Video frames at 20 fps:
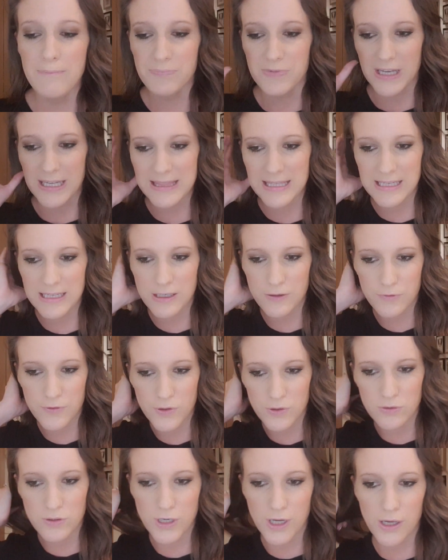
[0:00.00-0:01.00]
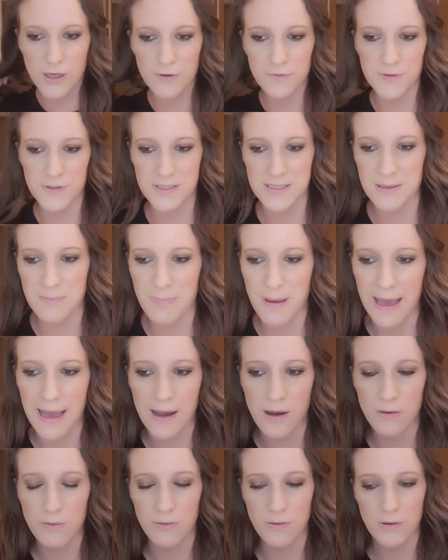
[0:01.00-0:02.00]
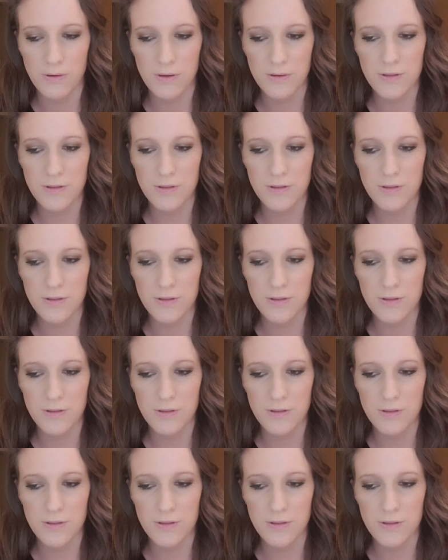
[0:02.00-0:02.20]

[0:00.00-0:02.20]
I think if you're nervous about